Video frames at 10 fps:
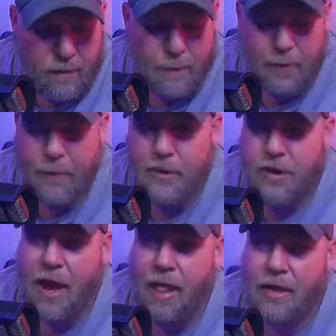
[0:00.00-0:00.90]
Ripley will
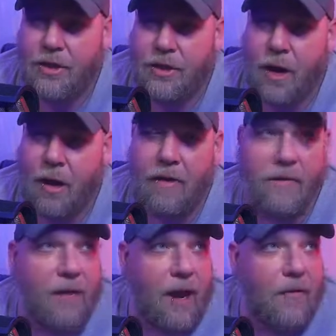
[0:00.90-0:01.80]
challenge Charlotte
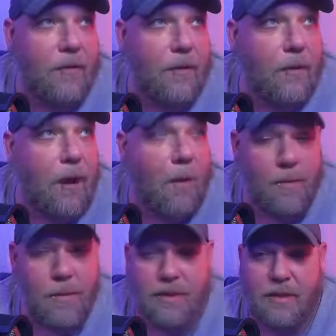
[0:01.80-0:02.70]
Flair for the Raw
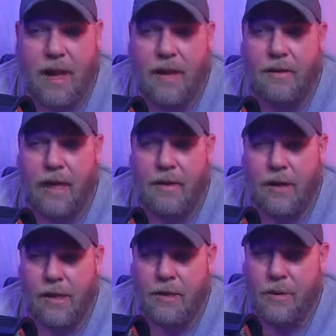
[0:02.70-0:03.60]
Women's title at
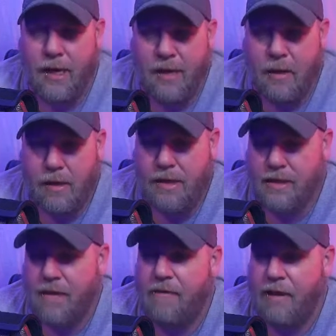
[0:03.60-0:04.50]
WrestleMania
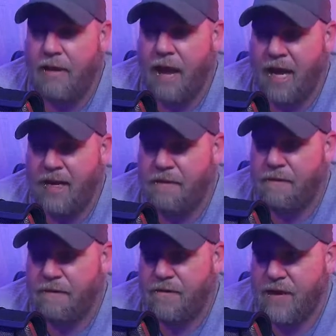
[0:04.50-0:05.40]
37 and
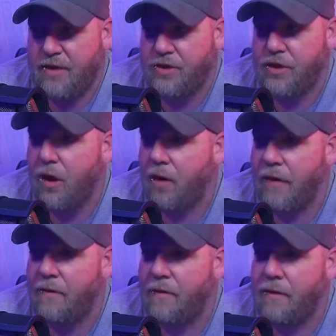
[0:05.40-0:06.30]
defeat
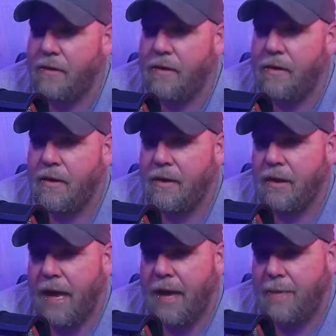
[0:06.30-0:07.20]
Charlotte
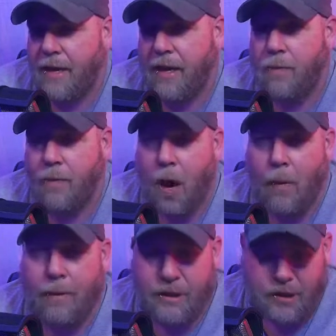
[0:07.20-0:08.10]
and become Raw
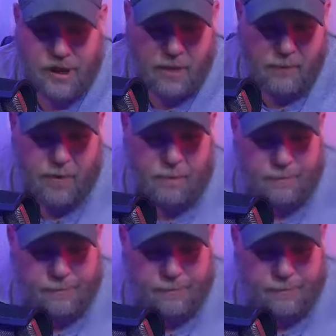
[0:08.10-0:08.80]
Women's Champion.